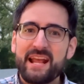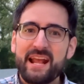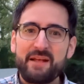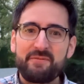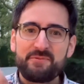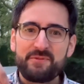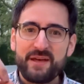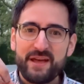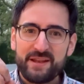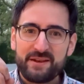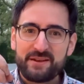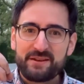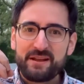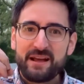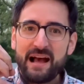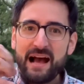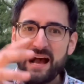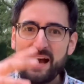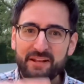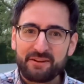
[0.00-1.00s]
And then
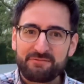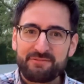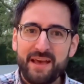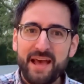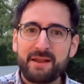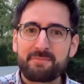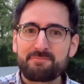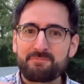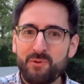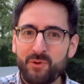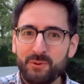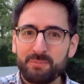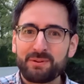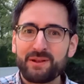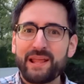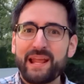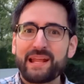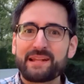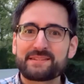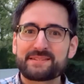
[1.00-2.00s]
out of that, more
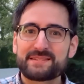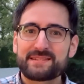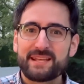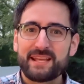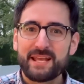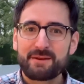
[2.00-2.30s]
plants